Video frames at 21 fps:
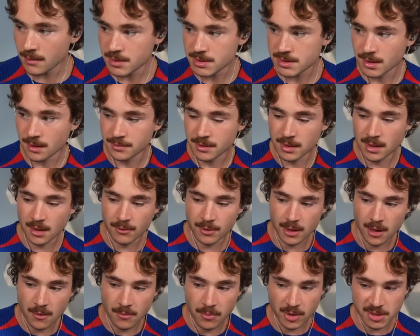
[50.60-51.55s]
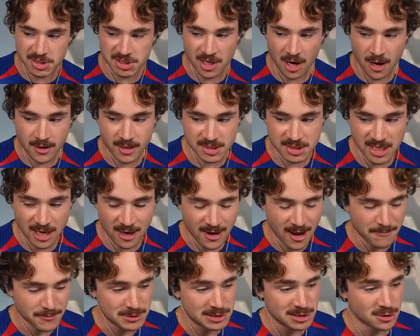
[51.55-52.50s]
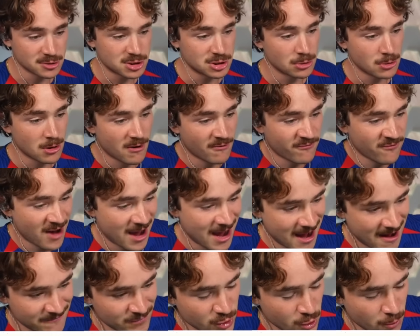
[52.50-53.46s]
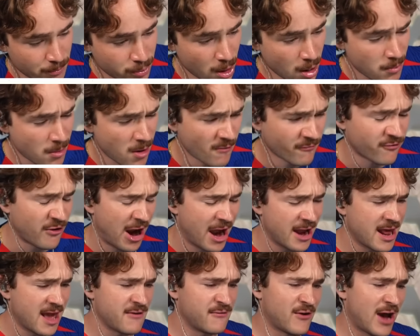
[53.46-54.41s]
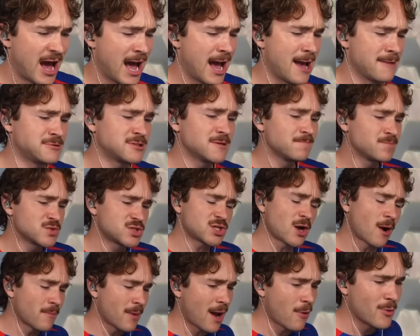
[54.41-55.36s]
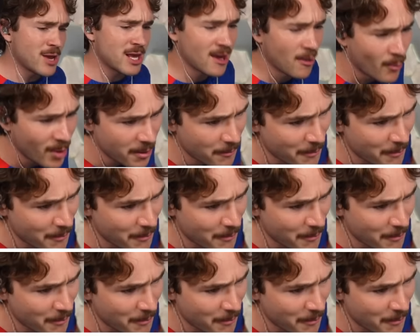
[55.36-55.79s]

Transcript: me something. Here we go, boys. Starting us out. Episode 205. New promo. Friday vibes. Start my weekend with a